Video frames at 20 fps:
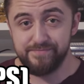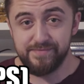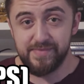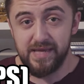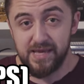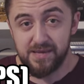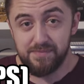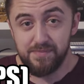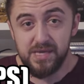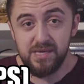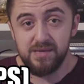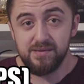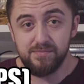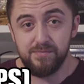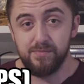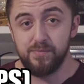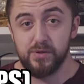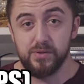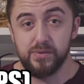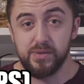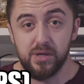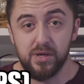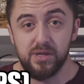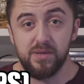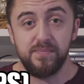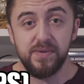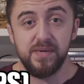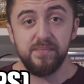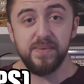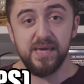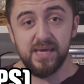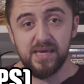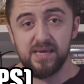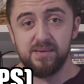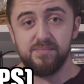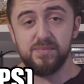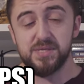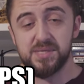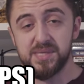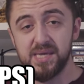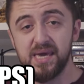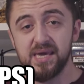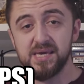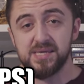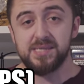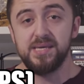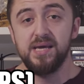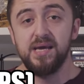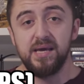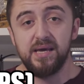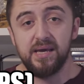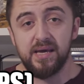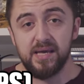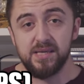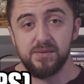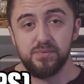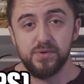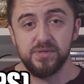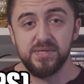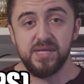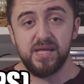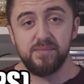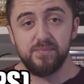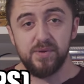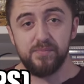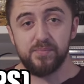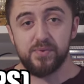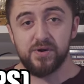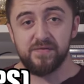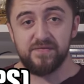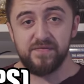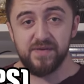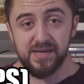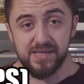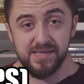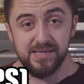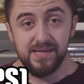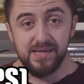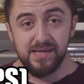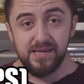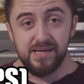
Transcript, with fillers: like me, we're gonna be making mistakes and will not be perfect.